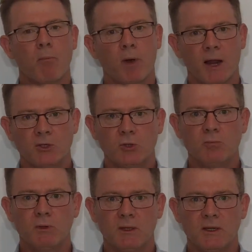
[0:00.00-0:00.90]
but I do
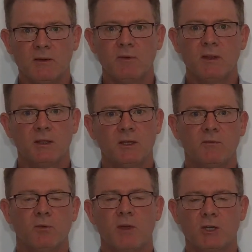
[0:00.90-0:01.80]
believe that the
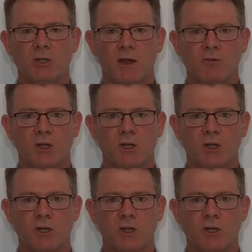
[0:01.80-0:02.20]
information I've